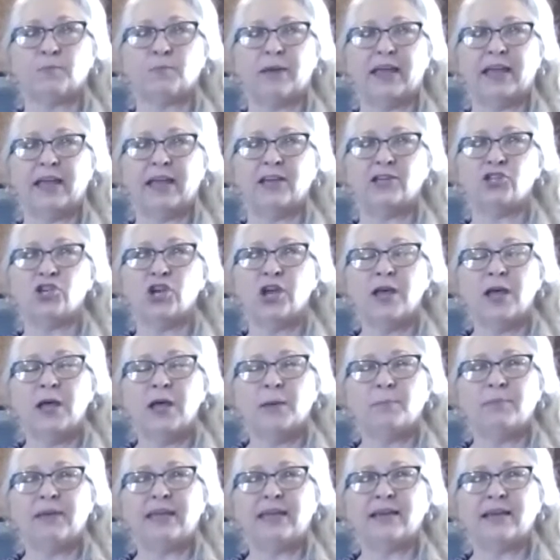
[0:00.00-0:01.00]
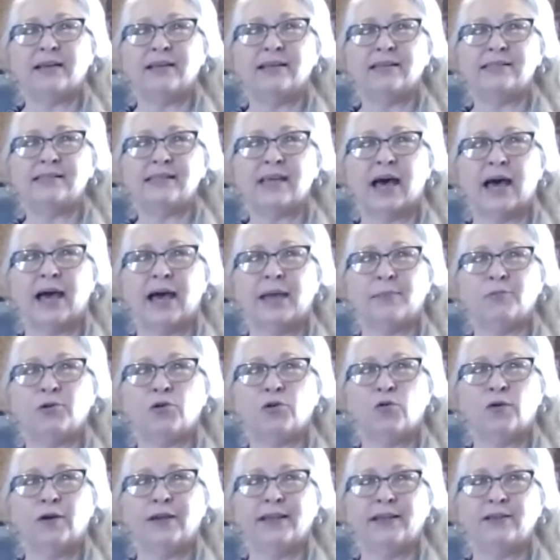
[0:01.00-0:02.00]
page because I'm
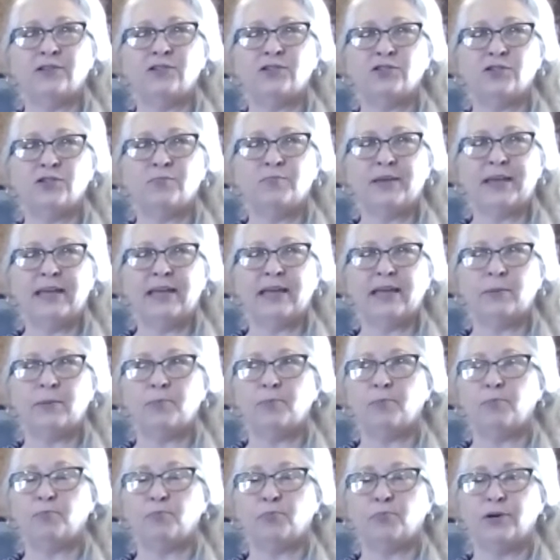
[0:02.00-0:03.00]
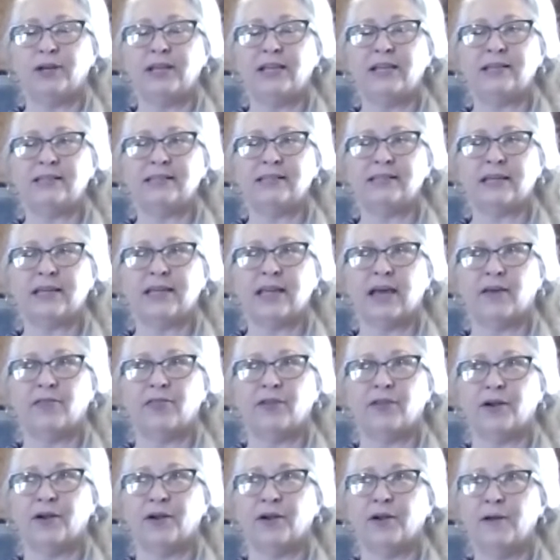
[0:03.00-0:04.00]
going to be putting
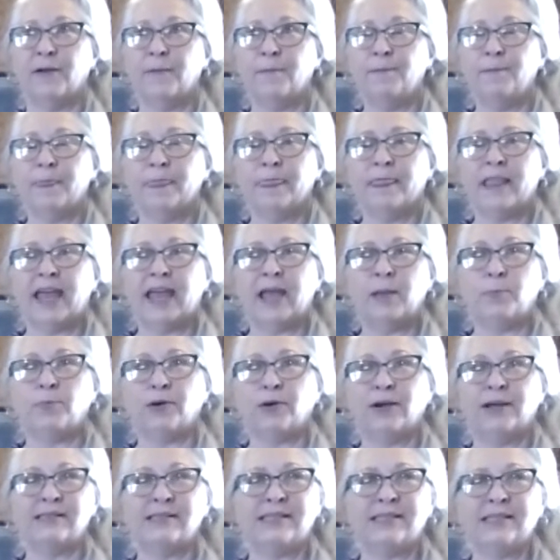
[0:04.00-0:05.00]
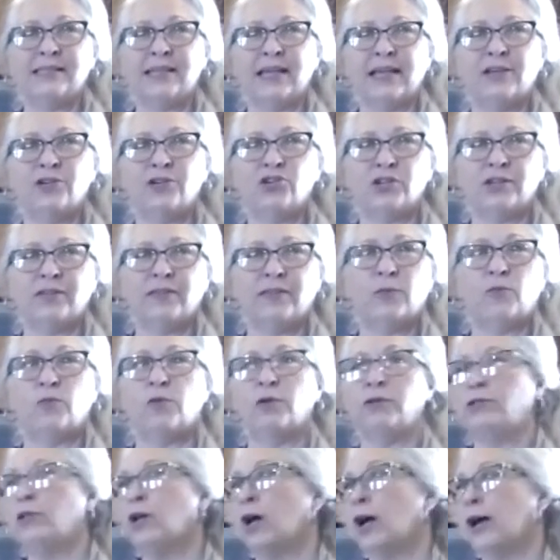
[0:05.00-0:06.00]
together a presentation that
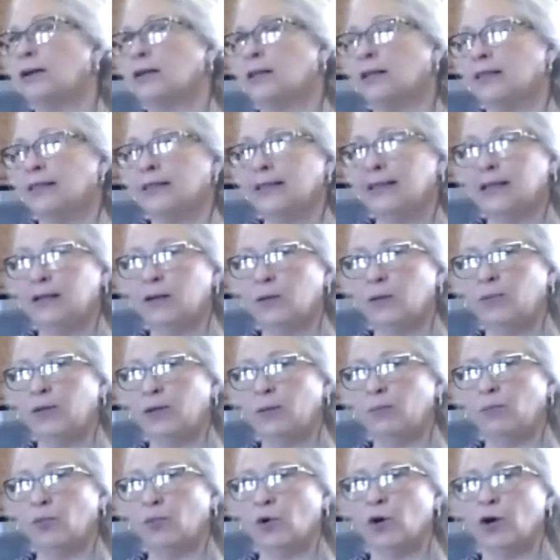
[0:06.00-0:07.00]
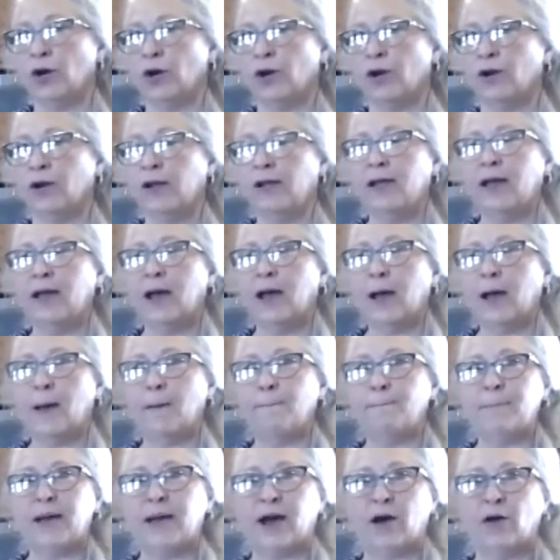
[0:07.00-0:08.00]
will talk a little bit more
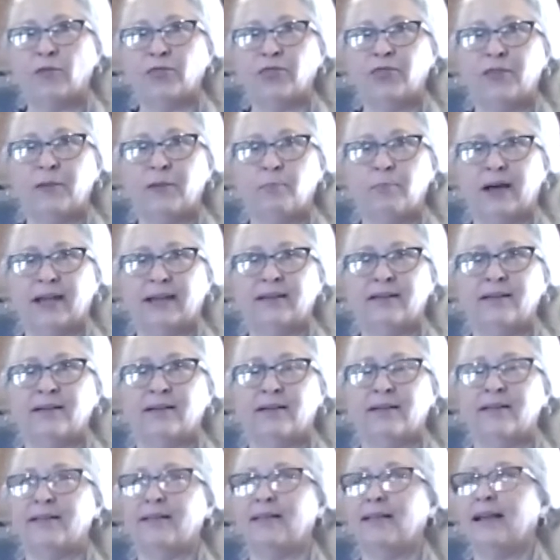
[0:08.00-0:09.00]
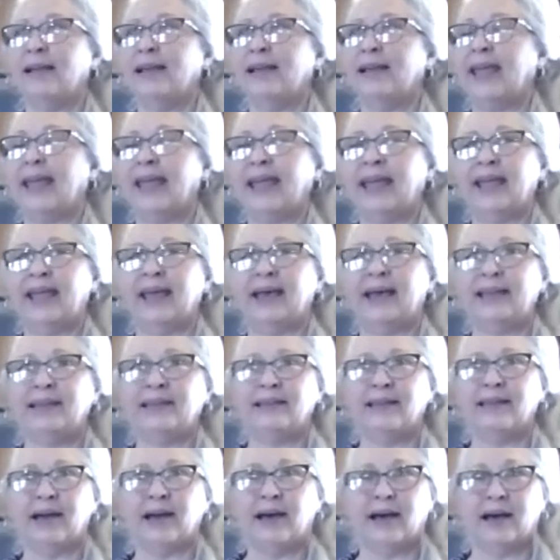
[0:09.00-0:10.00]
about the bundle,
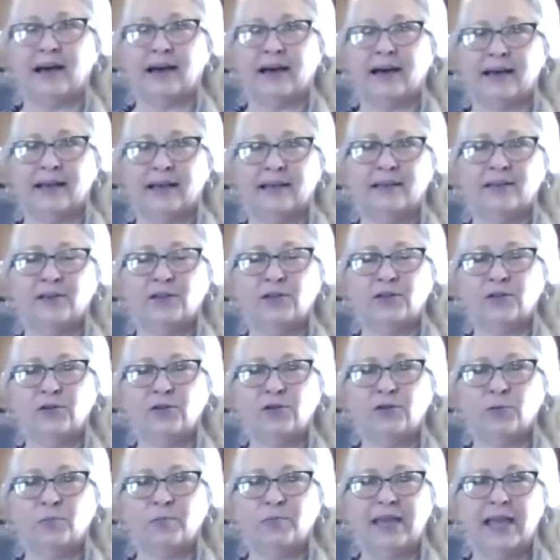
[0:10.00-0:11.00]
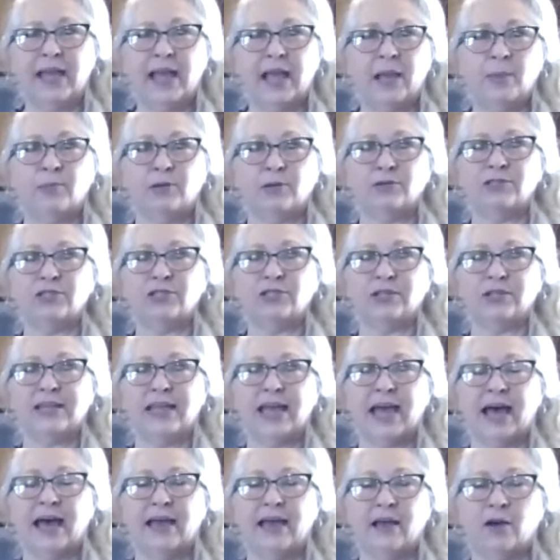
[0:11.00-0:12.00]
and you'll be able to
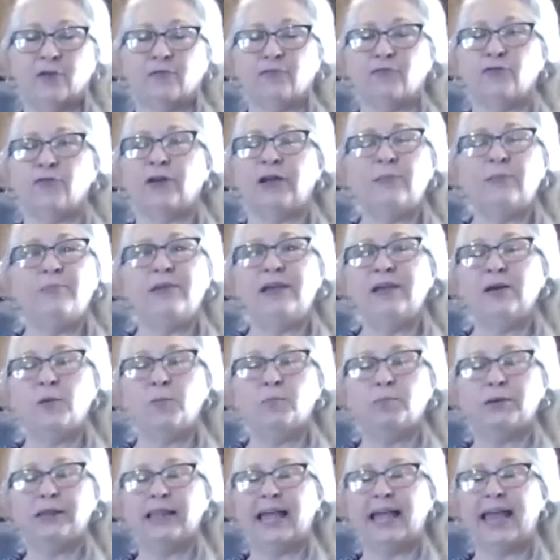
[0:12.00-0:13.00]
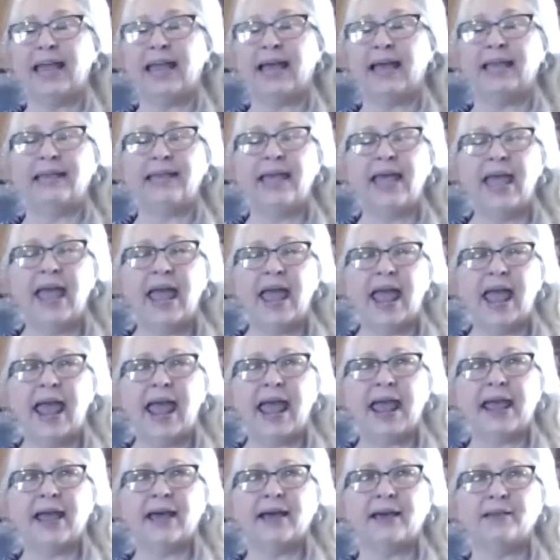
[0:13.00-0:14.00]
get a free meal plan
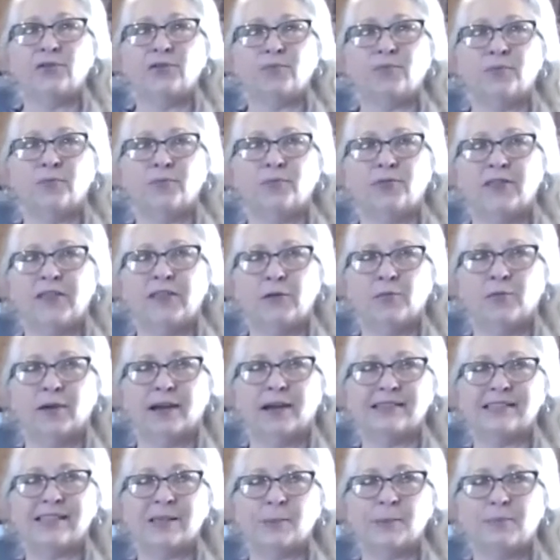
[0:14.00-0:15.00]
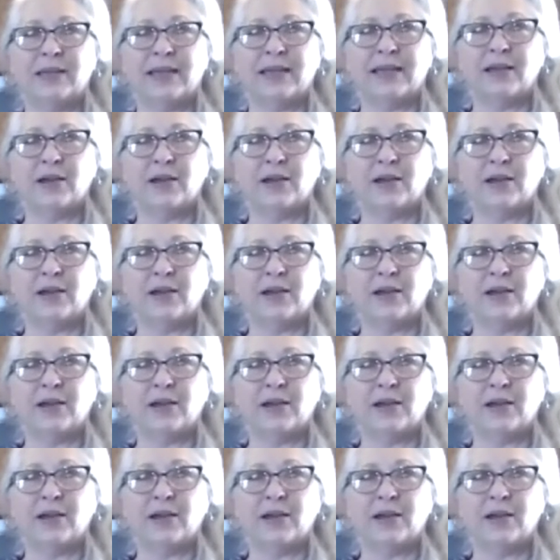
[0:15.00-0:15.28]
and the recipe